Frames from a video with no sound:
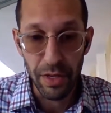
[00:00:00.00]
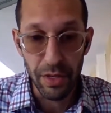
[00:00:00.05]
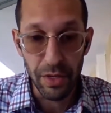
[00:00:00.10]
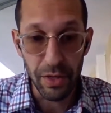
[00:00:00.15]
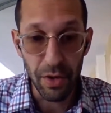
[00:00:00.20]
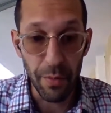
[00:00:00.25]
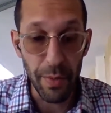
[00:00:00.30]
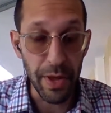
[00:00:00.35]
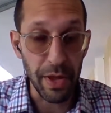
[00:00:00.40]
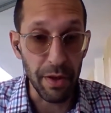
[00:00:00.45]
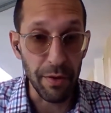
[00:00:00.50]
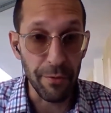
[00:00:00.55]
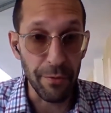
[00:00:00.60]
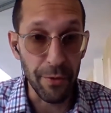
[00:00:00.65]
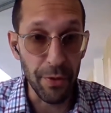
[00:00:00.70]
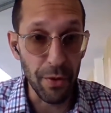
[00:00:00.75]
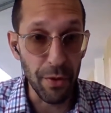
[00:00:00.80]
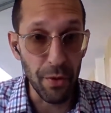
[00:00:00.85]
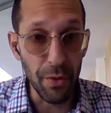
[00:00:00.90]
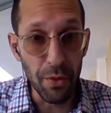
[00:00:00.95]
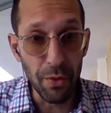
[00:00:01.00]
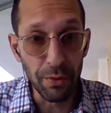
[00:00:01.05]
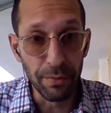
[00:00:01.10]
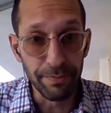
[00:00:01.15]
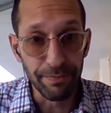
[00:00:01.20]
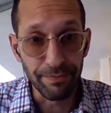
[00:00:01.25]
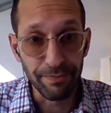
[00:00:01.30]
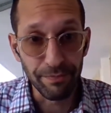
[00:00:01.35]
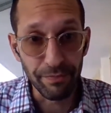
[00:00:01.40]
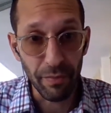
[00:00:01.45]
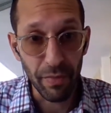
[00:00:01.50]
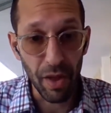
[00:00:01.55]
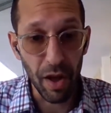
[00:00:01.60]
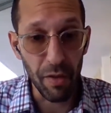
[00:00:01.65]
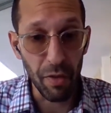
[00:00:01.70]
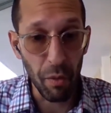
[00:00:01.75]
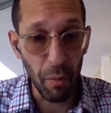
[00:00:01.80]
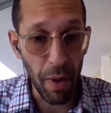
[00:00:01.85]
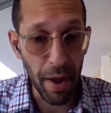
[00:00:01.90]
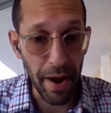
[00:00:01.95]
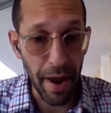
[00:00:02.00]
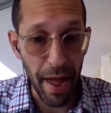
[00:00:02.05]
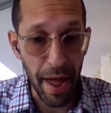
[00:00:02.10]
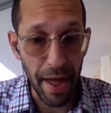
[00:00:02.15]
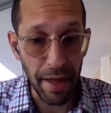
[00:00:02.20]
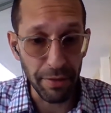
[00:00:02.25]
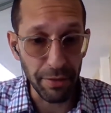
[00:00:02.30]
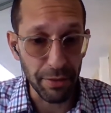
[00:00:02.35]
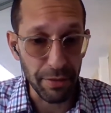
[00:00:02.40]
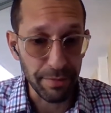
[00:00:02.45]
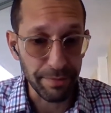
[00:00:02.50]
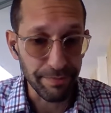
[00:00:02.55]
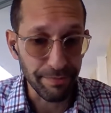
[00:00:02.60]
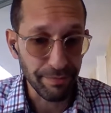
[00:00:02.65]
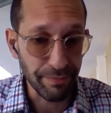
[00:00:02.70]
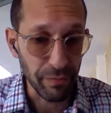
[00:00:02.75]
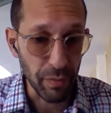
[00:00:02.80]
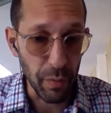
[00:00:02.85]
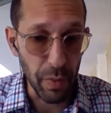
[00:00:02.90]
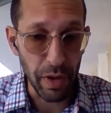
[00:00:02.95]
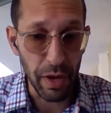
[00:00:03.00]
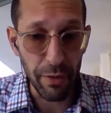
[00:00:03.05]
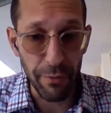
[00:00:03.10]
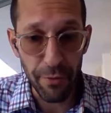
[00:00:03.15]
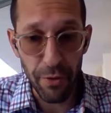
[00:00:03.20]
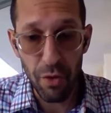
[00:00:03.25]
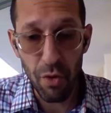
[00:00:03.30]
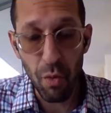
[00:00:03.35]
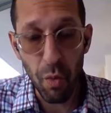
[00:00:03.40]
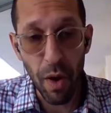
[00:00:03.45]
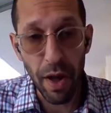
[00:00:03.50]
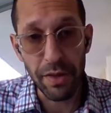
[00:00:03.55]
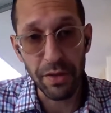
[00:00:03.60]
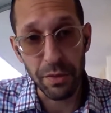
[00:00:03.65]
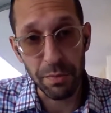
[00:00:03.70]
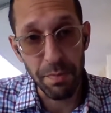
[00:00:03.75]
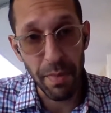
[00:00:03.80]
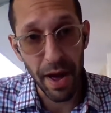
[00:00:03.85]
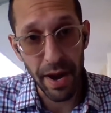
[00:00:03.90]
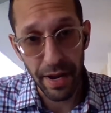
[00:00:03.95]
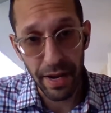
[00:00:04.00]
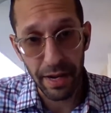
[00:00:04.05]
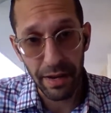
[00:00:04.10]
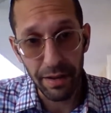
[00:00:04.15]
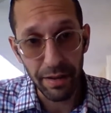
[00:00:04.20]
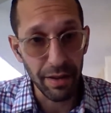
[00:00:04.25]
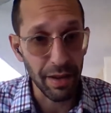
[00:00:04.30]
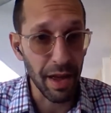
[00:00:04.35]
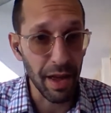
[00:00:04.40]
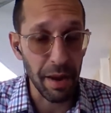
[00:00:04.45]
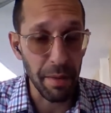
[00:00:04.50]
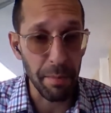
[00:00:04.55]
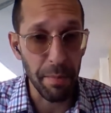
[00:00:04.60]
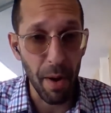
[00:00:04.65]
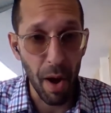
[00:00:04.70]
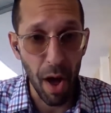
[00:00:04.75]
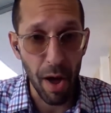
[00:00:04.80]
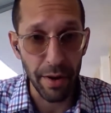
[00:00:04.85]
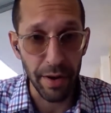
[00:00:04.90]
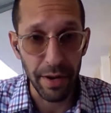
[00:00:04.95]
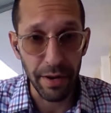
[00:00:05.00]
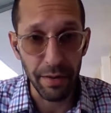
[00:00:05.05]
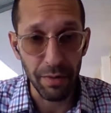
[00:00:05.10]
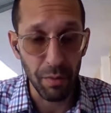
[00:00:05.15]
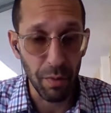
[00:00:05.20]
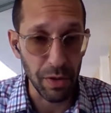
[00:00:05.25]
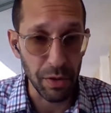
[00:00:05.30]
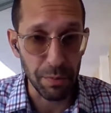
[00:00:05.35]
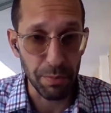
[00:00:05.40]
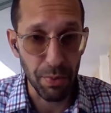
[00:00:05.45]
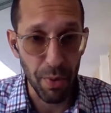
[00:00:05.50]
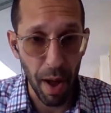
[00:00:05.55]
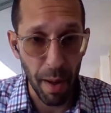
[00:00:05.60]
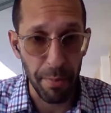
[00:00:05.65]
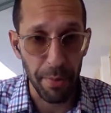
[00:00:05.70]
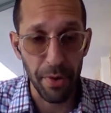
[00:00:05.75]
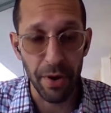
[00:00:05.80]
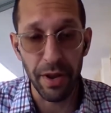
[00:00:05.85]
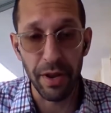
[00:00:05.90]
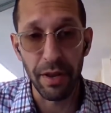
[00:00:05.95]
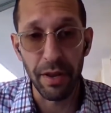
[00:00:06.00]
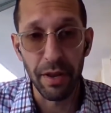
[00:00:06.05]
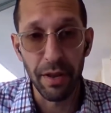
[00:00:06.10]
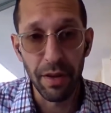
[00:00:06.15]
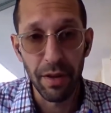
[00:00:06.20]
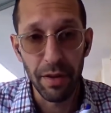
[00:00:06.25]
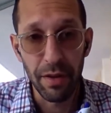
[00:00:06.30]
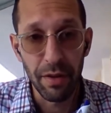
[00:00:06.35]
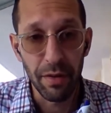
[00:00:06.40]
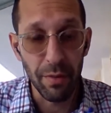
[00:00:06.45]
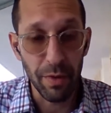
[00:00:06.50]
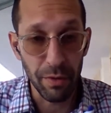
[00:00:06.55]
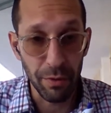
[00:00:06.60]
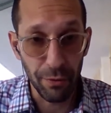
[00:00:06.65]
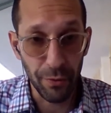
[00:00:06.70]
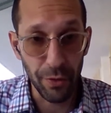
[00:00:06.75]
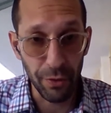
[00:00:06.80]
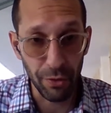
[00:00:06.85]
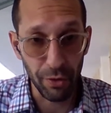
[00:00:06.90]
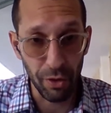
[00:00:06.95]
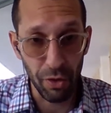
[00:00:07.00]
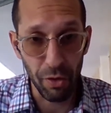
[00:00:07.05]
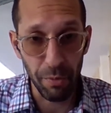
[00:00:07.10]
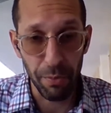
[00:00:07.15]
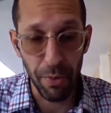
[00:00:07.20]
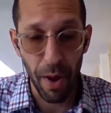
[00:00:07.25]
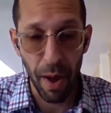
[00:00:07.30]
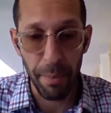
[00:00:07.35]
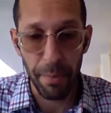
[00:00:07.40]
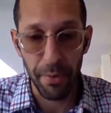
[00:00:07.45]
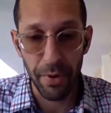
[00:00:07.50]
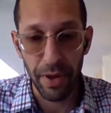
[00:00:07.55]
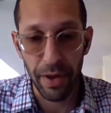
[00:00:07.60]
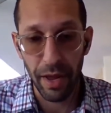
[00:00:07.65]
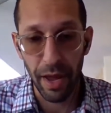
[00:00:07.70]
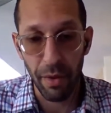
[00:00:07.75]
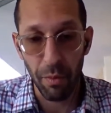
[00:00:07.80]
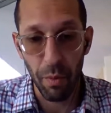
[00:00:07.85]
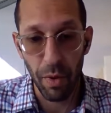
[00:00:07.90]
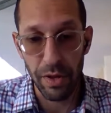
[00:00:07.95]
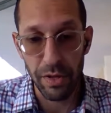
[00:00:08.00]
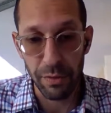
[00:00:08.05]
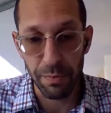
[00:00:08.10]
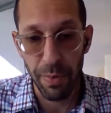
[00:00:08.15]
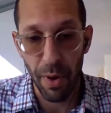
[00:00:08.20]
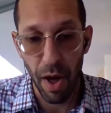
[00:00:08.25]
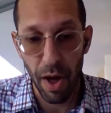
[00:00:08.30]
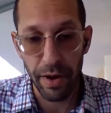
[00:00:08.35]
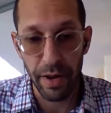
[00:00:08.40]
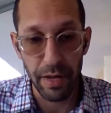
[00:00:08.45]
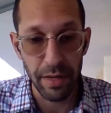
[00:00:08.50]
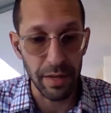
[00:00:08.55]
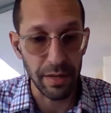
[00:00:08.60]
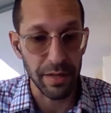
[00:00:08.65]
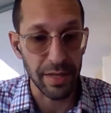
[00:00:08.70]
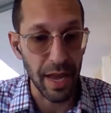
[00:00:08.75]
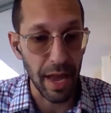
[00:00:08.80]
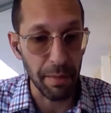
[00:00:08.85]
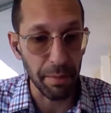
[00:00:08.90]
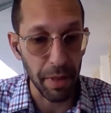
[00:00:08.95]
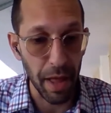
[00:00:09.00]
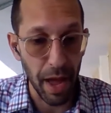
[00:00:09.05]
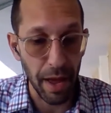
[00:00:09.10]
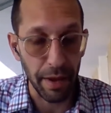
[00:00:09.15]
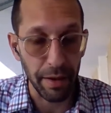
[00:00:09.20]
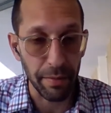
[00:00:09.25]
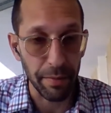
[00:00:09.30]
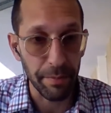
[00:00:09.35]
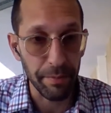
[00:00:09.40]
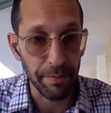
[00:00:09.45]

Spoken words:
So we could view, on the one hand, we could view one's money and body, one's property, one's physical property and one's body in the same light.